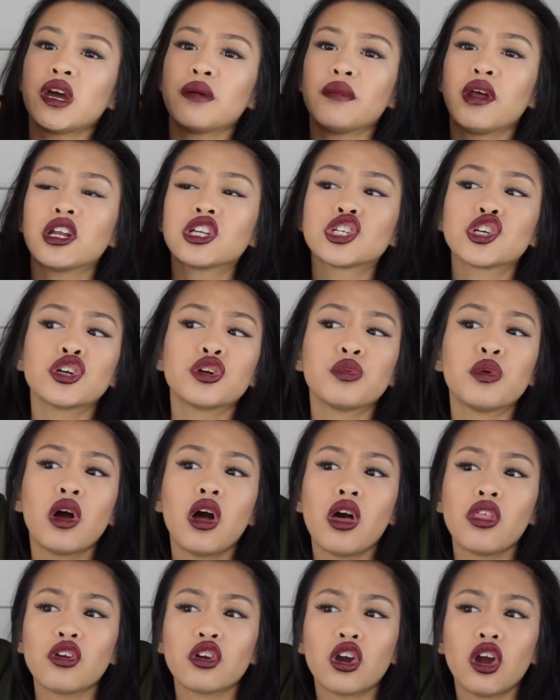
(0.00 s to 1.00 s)
I'm not sure what
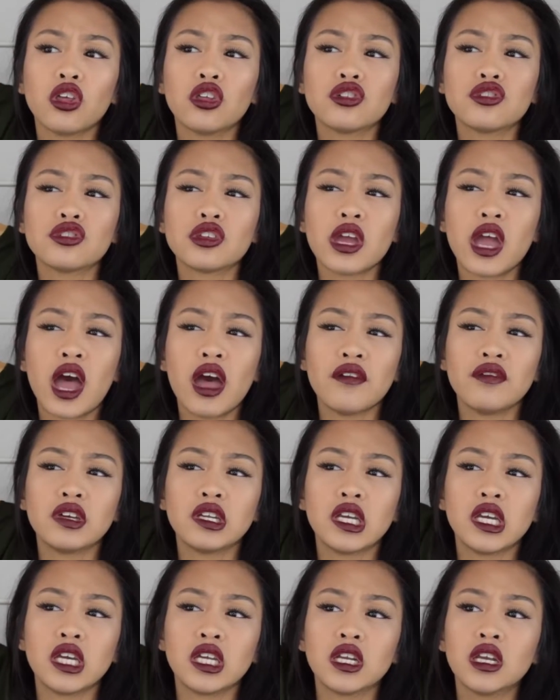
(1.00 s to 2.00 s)
other colors they have it
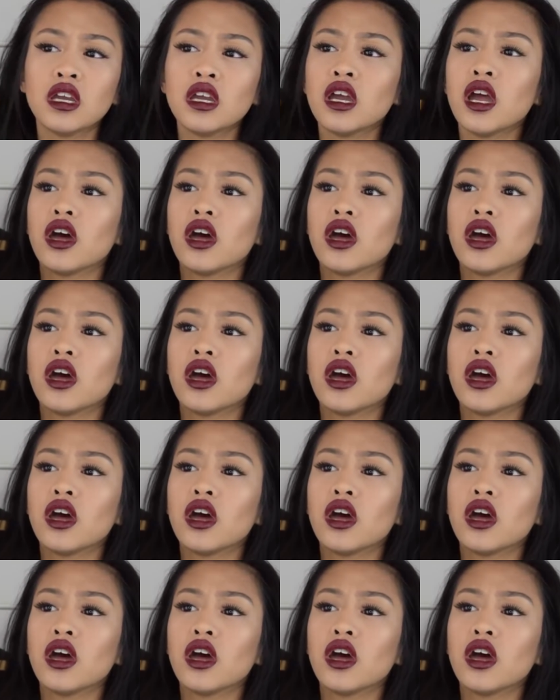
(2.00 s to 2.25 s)
in.